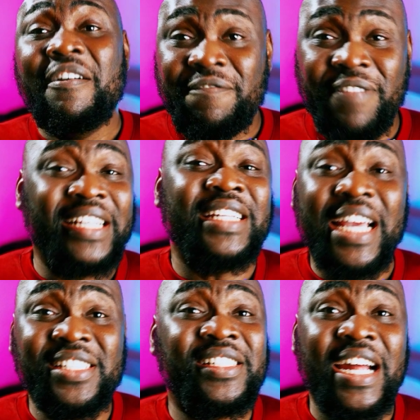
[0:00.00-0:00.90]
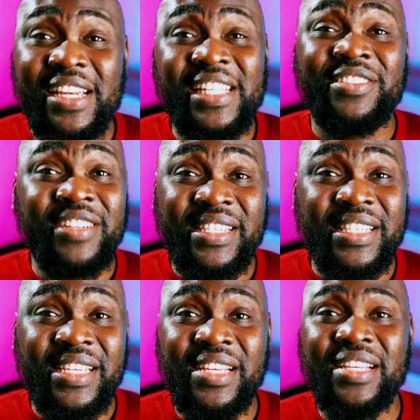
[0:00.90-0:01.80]
financial
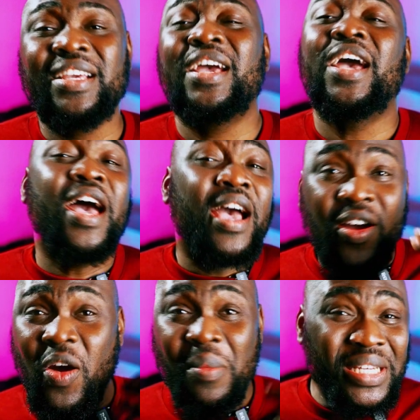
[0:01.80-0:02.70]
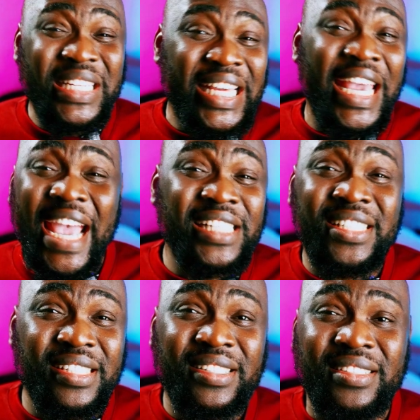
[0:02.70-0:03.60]
literacy,
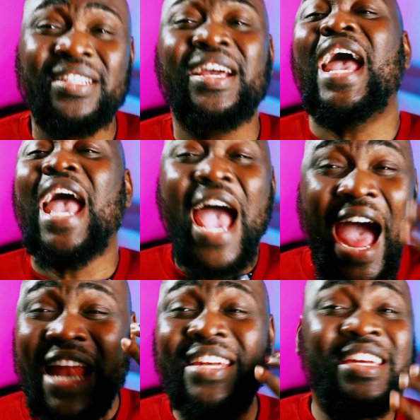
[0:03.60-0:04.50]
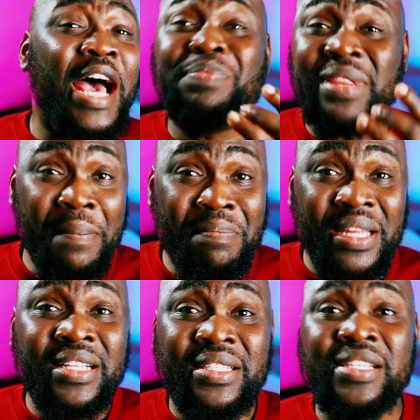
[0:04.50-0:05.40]
communication,
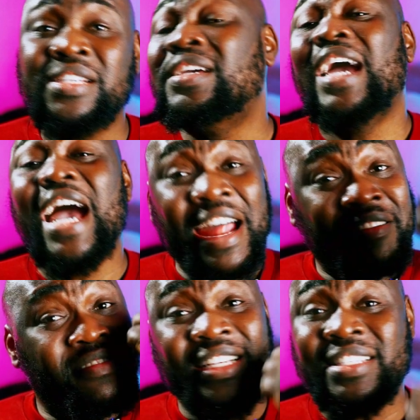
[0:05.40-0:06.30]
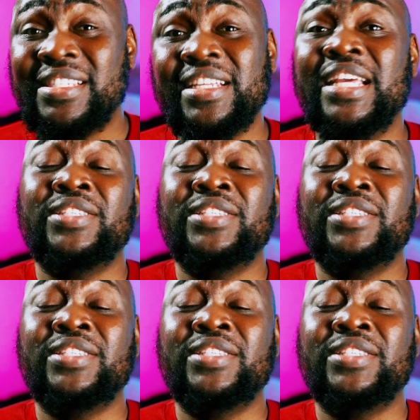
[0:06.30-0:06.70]
adaptability, and resilience.